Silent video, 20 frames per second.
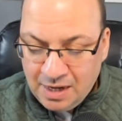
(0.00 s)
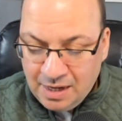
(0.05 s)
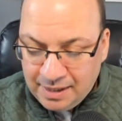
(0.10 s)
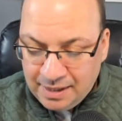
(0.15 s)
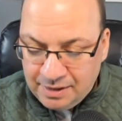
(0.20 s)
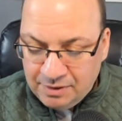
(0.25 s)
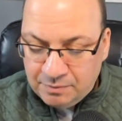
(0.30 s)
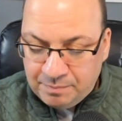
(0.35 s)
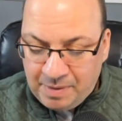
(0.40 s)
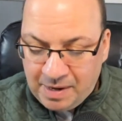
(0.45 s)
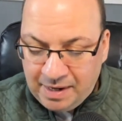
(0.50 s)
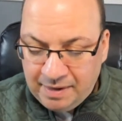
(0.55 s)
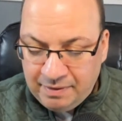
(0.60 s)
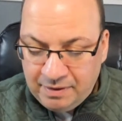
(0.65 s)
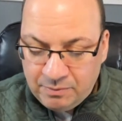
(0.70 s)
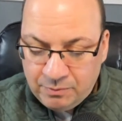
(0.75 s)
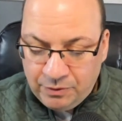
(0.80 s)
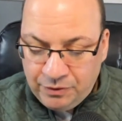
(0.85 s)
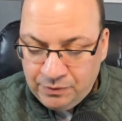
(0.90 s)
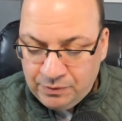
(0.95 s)
He'll
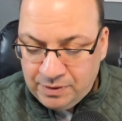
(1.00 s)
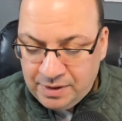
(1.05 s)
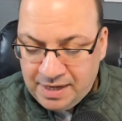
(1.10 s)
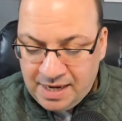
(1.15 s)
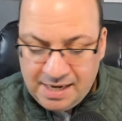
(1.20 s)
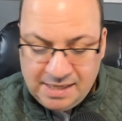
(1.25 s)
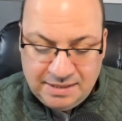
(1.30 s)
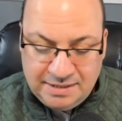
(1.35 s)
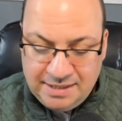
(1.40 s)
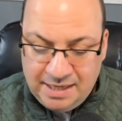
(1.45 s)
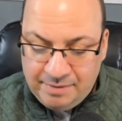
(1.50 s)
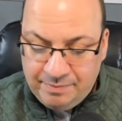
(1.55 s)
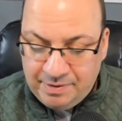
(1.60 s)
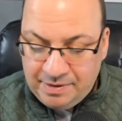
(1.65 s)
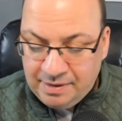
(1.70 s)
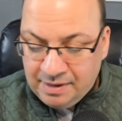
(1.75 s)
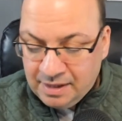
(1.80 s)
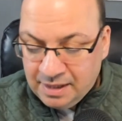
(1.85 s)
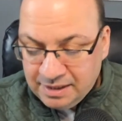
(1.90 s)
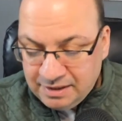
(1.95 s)
pilot with Hurricane
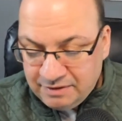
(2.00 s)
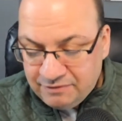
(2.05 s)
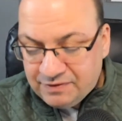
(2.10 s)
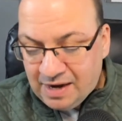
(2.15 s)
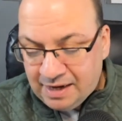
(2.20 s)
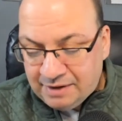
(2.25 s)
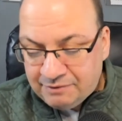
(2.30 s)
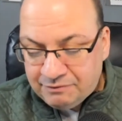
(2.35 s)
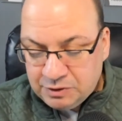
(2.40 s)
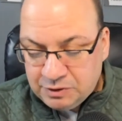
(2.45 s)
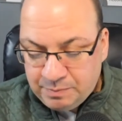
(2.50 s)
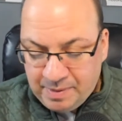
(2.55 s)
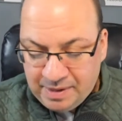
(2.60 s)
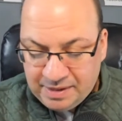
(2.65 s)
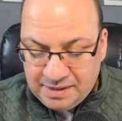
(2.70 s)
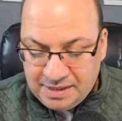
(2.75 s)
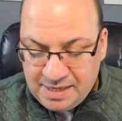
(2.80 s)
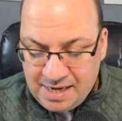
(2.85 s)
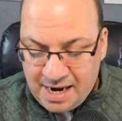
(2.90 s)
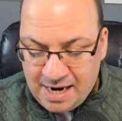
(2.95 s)
Debbie. You've got to respect
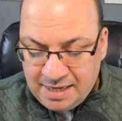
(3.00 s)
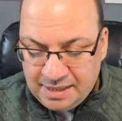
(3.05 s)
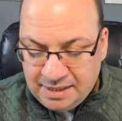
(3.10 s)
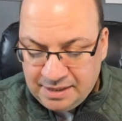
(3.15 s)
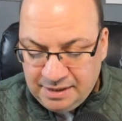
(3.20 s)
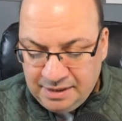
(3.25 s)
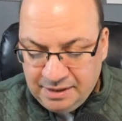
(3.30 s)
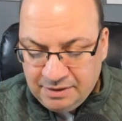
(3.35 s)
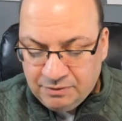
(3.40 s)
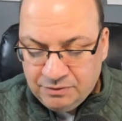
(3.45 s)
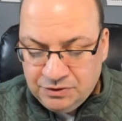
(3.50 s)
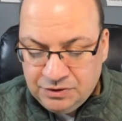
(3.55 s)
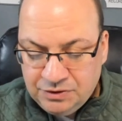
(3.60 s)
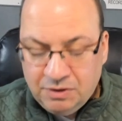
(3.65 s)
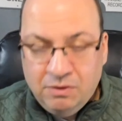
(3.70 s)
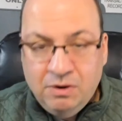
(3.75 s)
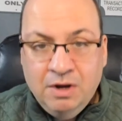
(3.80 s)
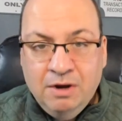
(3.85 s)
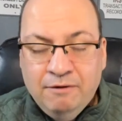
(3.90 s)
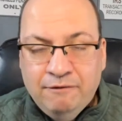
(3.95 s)
the eight in here.
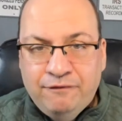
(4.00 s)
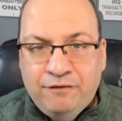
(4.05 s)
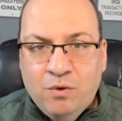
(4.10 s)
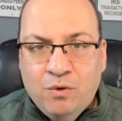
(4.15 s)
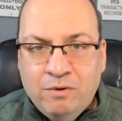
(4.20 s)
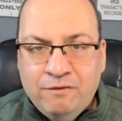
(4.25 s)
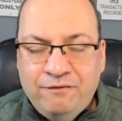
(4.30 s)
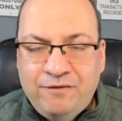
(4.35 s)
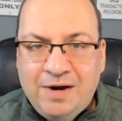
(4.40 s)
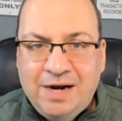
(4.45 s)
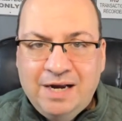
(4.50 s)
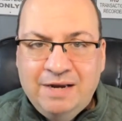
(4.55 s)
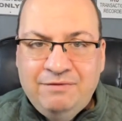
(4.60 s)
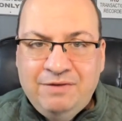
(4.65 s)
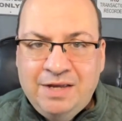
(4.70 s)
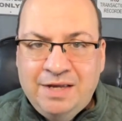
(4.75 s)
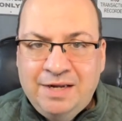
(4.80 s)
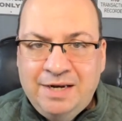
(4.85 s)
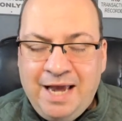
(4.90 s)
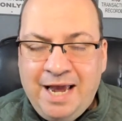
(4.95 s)
So four, five,
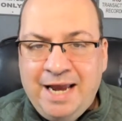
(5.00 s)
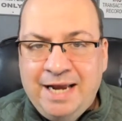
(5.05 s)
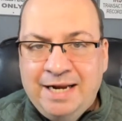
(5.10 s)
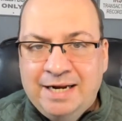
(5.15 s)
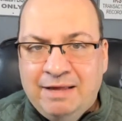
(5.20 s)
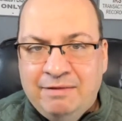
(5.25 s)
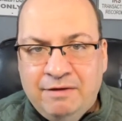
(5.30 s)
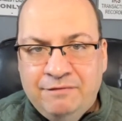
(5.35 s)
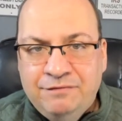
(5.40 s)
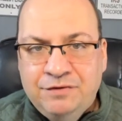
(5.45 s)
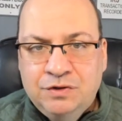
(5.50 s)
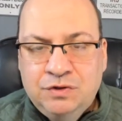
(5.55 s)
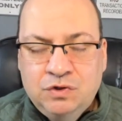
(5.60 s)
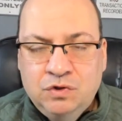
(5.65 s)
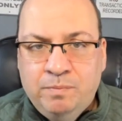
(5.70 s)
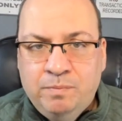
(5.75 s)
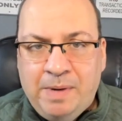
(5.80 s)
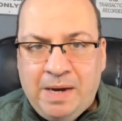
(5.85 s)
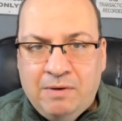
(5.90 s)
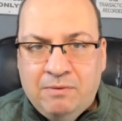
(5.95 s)
and eight. I love the two
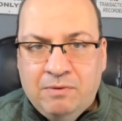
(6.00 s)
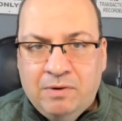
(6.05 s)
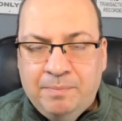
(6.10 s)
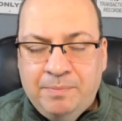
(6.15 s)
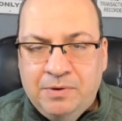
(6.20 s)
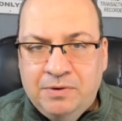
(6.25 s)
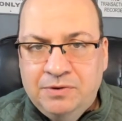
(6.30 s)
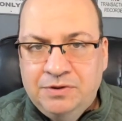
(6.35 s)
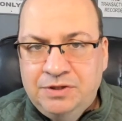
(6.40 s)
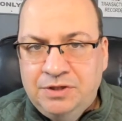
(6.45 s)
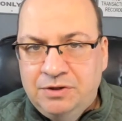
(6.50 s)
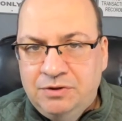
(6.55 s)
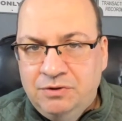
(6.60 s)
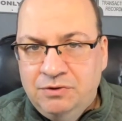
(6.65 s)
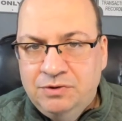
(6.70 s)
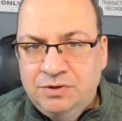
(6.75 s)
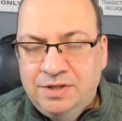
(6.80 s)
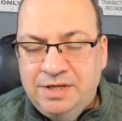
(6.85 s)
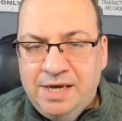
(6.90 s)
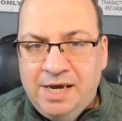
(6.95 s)
power posts. You
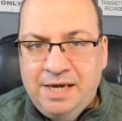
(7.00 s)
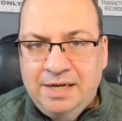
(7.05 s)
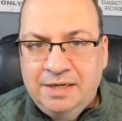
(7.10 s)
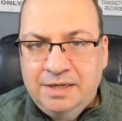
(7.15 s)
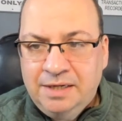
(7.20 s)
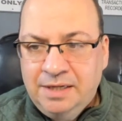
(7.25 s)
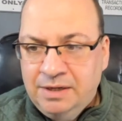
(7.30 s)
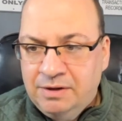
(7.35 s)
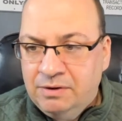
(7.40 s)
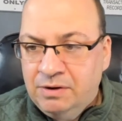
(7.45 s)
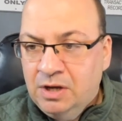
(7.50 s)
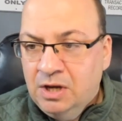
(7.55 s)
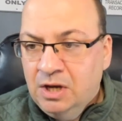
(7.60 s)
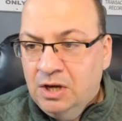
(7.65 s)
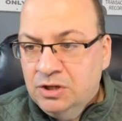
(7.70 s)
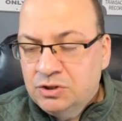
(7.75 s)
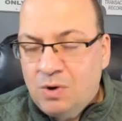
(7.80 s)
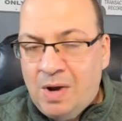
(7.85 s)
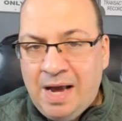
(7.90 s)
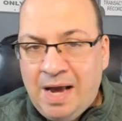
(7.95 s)
use the eight in here.
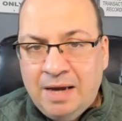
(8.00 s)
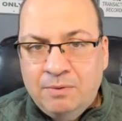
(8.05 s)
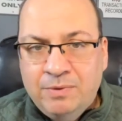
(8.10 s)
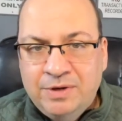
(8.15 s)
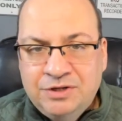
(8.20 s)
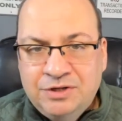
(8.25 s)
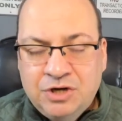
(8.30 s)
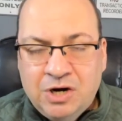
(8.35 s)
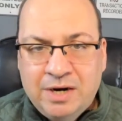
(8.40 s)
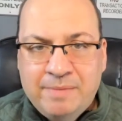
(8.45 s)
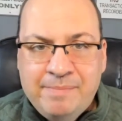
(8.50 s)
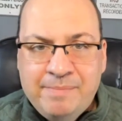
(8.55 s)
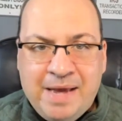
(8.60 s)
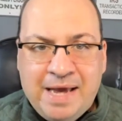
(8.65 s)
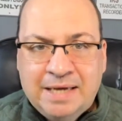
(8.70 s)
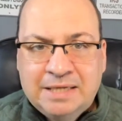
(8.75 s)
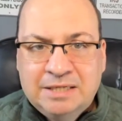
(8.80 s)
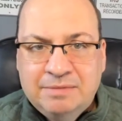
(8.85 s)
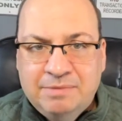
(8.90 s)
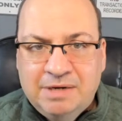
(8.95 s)
So how do we try to
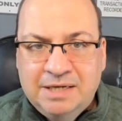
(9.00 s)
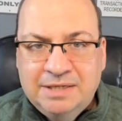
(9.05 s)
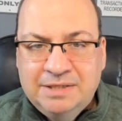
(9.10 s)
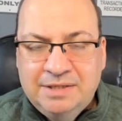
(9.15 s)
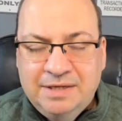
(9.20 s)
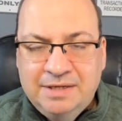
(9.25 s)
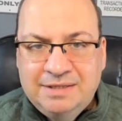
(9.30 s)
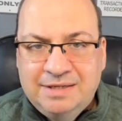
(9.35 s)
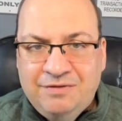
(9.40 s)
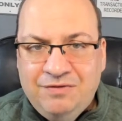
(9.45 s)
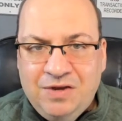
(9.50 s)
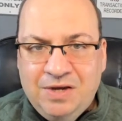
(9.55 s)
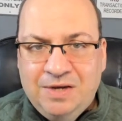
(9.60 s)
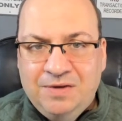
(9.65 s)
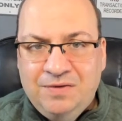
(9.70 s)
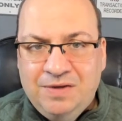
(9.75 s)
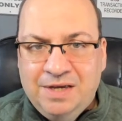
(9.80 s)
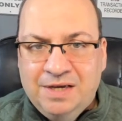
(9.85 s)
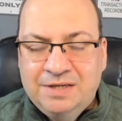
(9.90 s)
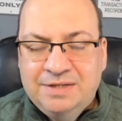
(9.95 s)
maximize this? I think in
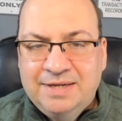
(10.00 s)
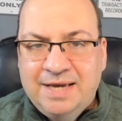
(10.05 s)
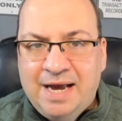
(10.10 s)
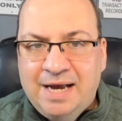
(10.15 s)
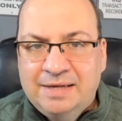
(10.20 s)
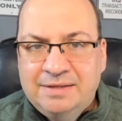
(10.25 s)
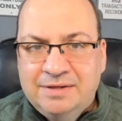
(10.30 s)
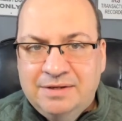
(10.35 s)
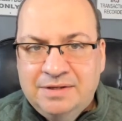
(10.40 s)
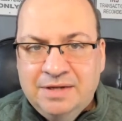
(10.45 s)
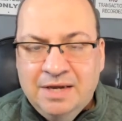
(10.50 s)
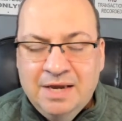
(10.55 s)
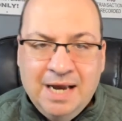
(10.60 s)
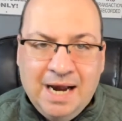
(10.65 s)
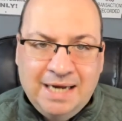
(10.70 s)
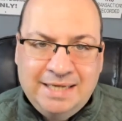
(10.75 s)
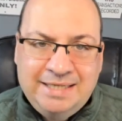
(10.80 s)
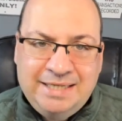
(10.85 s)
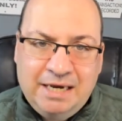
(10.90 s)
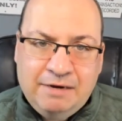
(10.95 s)
the exactus,
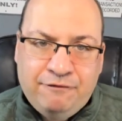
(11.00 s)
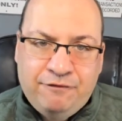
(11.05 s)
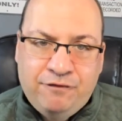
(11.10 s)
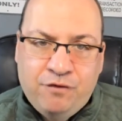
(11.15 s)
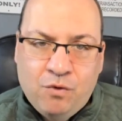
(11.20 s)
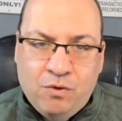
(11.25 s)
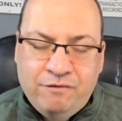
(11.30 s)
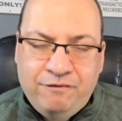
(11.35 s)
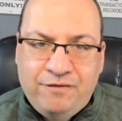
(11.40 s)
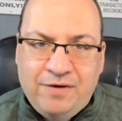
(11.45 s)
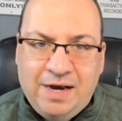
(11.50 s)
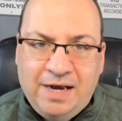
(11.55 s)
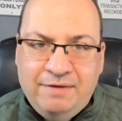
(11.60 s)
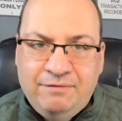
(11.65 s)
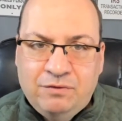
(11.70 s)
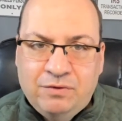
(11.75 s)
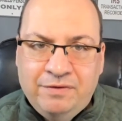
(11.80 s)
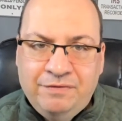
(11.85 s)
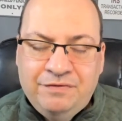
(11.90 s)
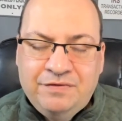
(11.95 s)
I take four, five
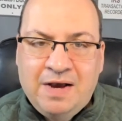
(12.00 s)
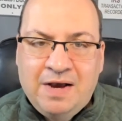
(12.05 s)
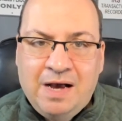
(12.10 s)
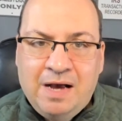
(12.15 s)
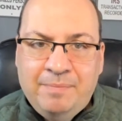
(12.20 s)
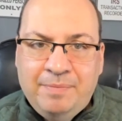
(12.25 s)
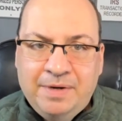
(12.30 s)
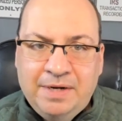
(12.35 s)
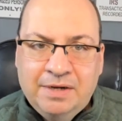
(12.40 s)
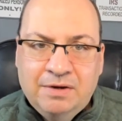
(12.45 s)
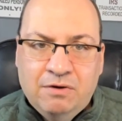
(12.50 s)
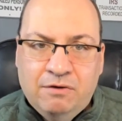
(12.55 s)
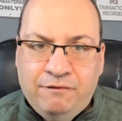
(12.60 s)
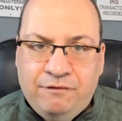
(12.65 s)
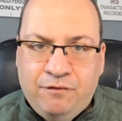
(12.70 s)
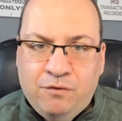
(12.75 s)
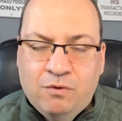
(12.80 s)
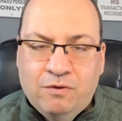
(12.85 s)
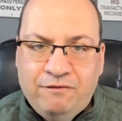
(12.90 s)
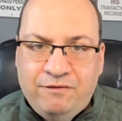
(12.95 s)
on top and then go
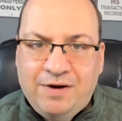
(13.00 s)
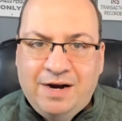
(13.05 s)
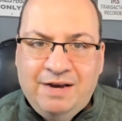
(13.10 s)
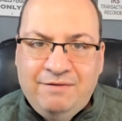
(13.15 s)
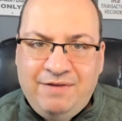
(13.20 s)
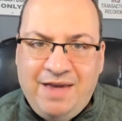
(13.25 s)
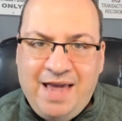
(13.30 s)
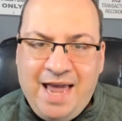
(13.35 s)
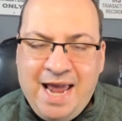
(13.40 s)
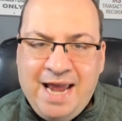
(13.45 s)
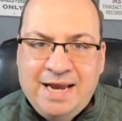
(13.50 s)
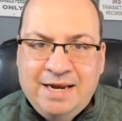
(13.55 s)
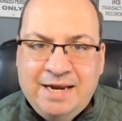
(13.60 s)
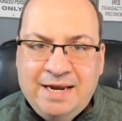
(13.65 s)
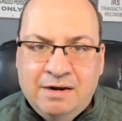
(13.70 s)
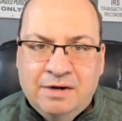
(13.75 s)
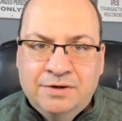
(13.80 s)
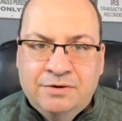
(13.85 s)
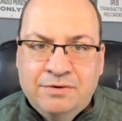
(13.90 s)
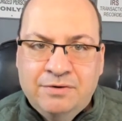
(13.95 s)
four, five, eight
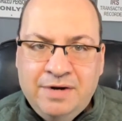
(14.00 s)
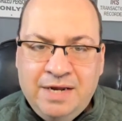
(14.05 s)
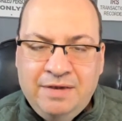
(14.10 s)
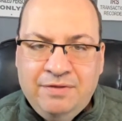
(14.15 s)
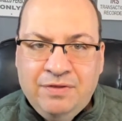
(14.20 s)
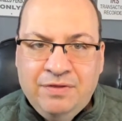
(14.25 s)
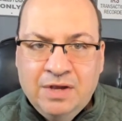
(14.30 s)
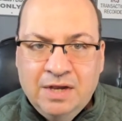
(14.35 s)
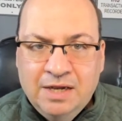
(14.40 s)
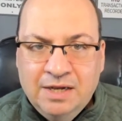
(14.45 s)
underneath.